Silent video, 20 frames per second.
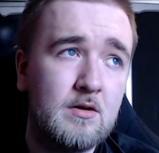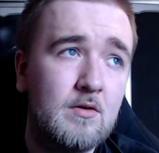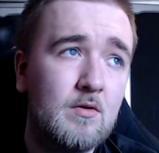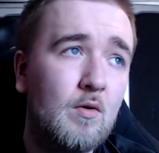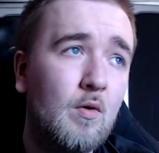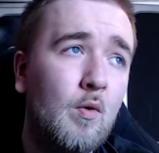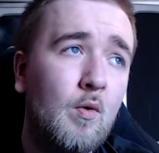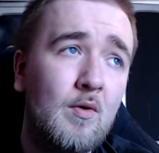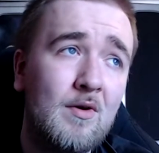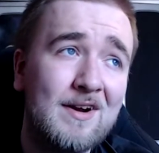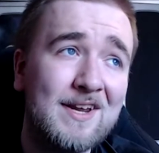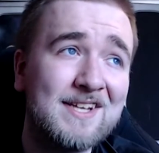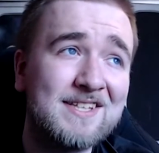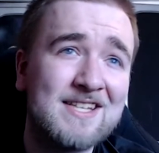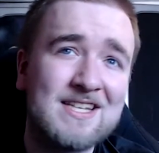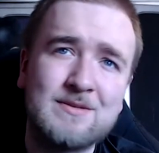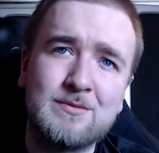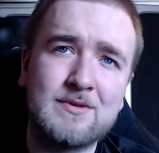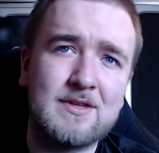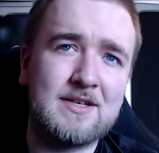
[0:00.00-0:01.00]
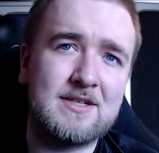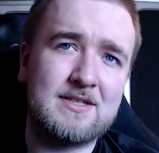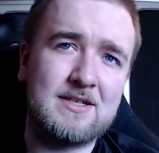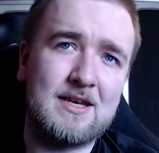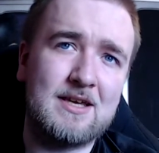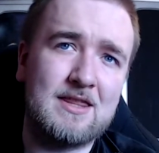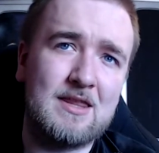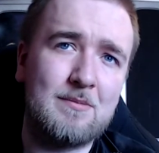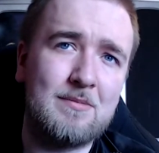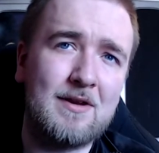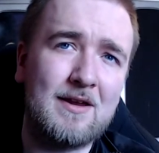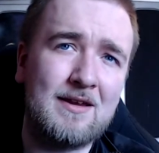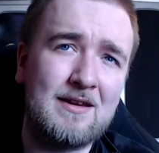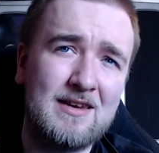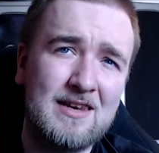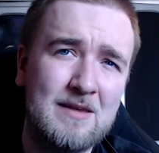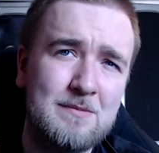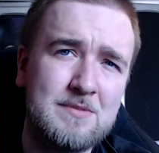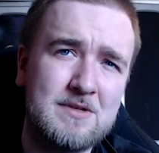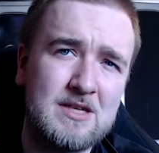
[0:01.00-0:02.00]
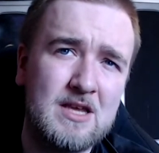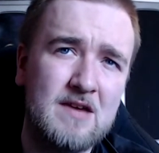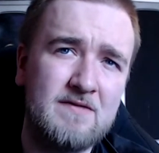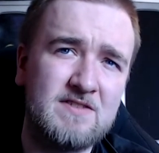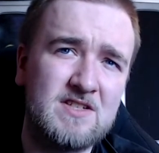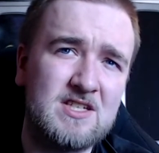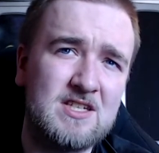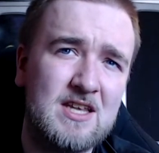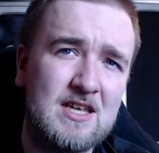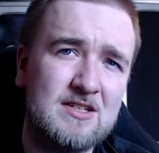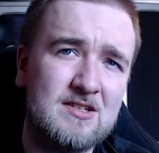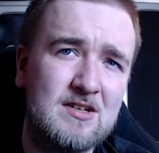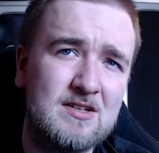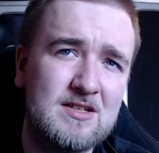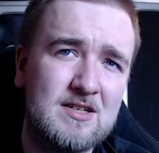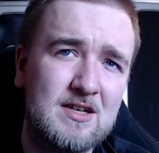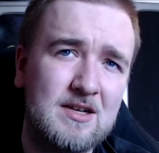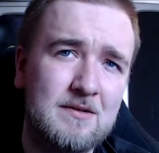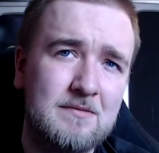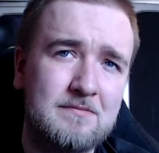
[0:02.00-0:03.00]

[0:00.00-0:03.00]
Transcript: Or at least that's what they say. They play lip service to that idea.